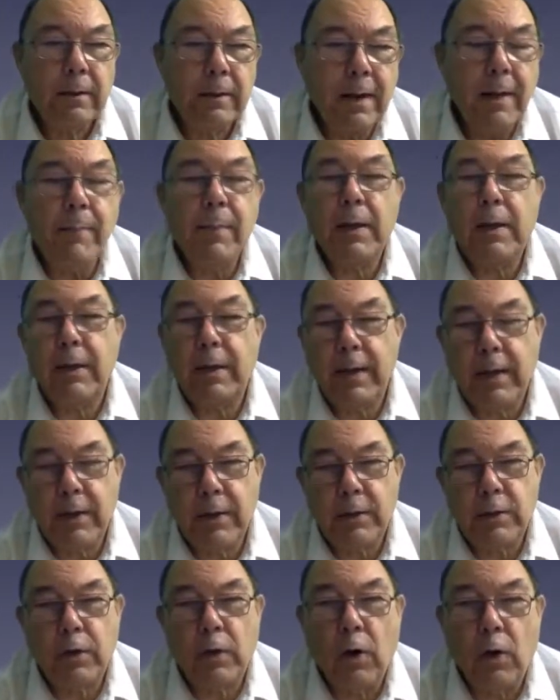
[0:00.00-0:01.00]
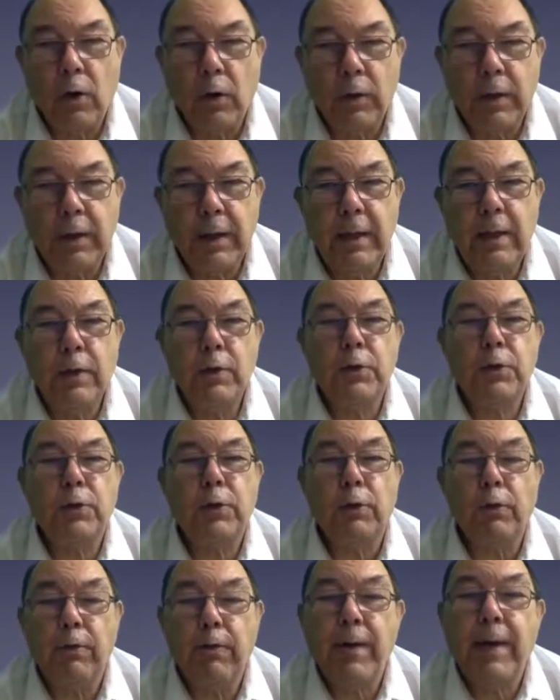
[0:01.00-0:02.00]
Chemically, it's called the
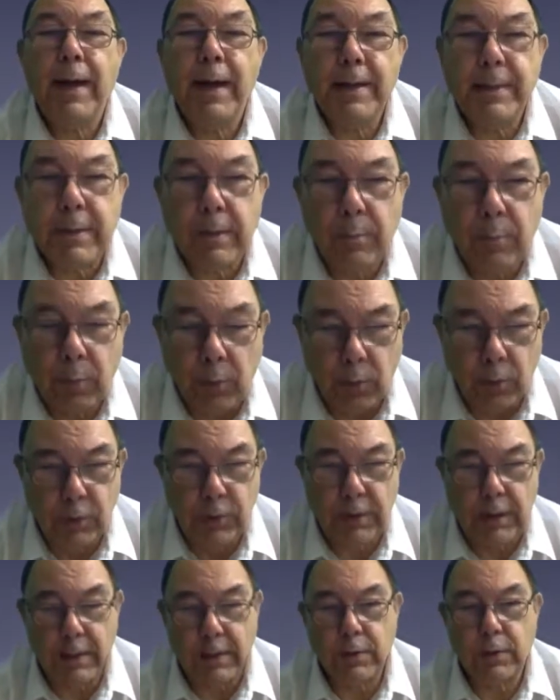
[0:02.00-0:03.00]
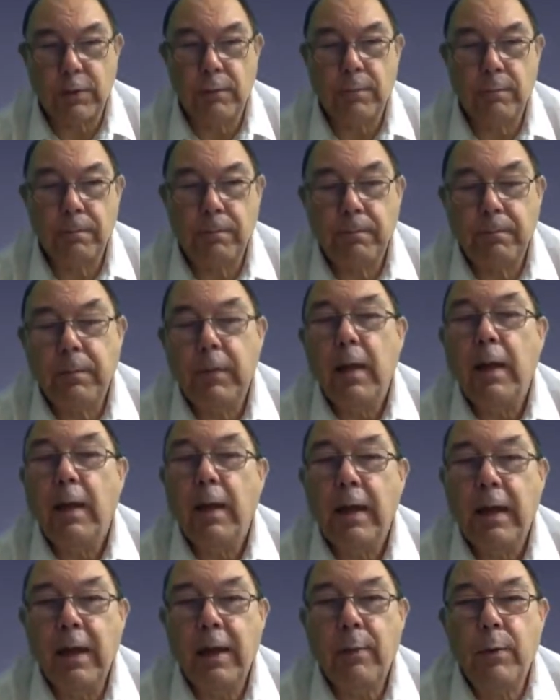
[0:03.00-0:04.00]
sulfate process.
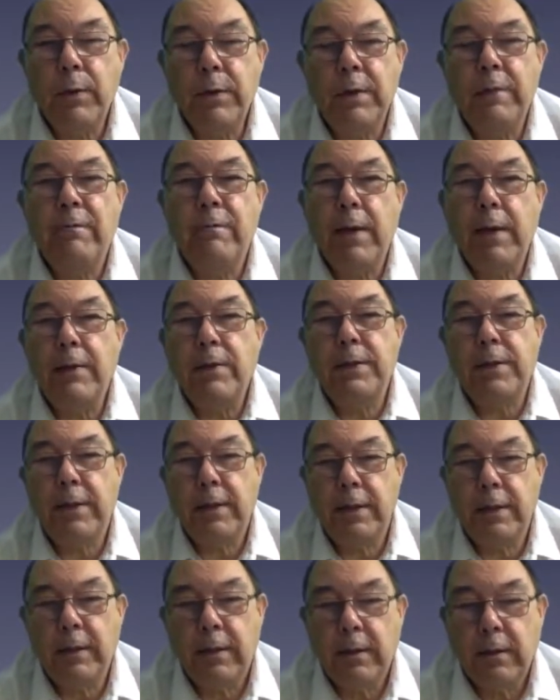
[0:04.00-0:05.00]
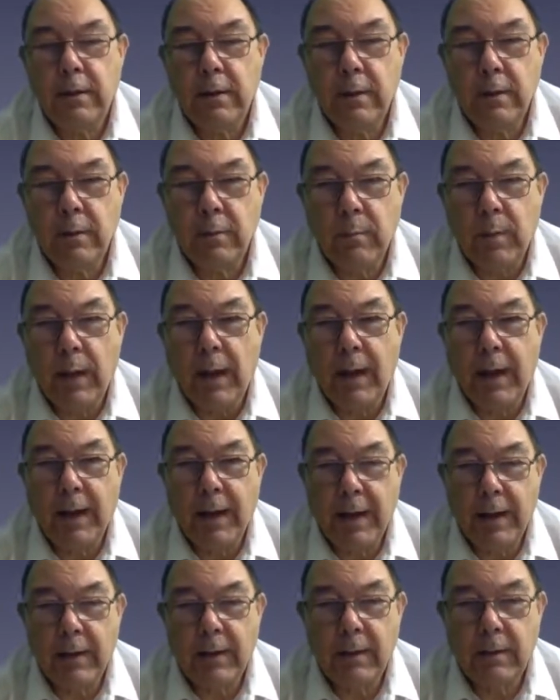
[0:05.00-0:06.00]
It was invented
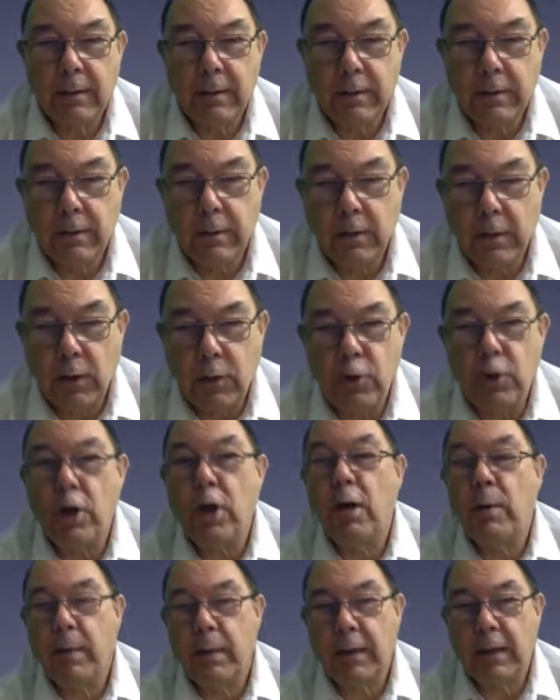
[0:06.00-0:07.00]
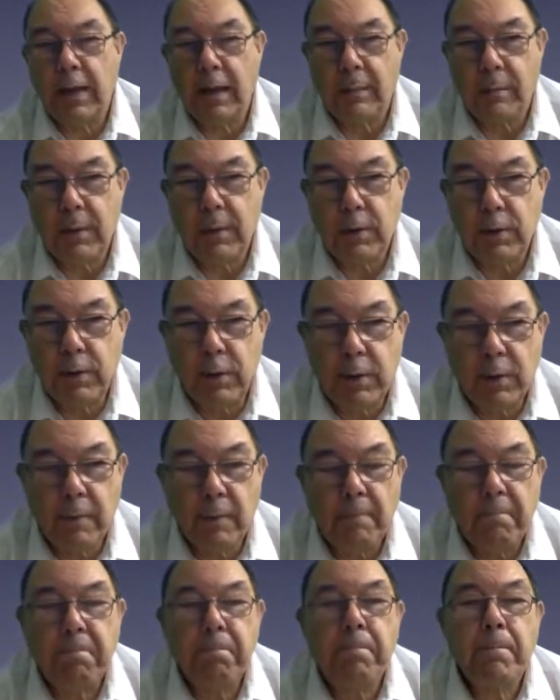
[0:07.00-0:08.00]
by a German chemist,
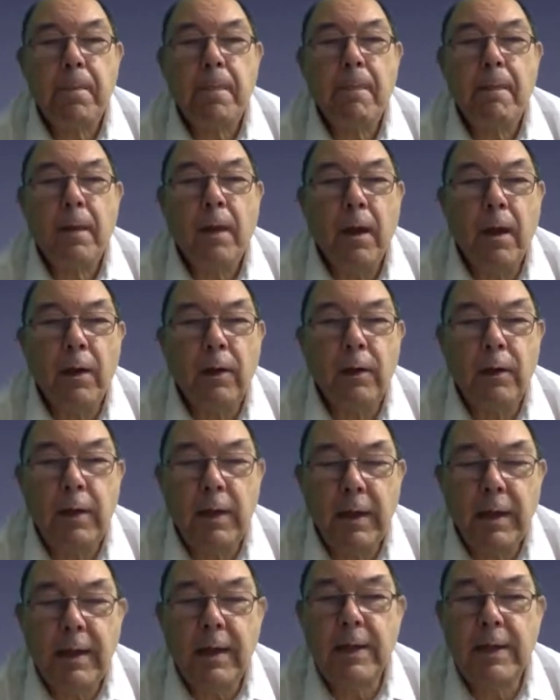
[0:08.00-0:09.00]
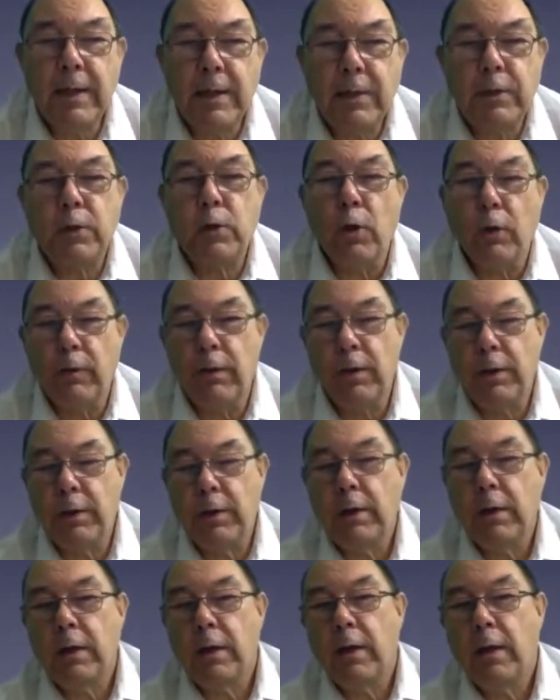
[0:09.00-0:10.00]
and he
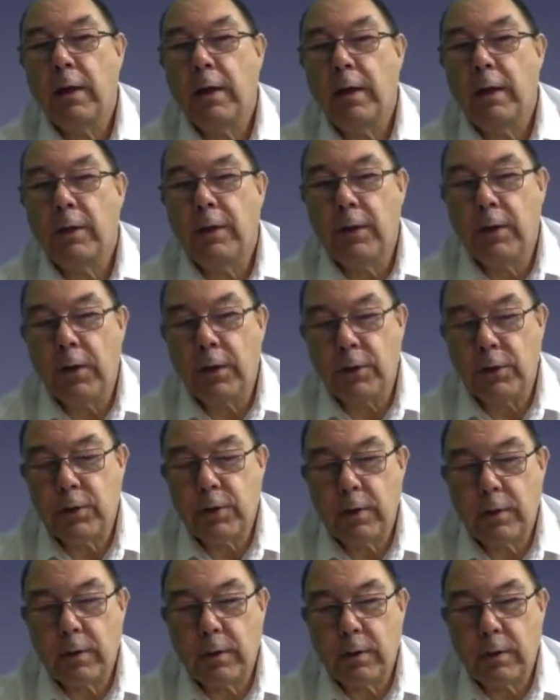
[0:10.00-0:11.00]
discovered that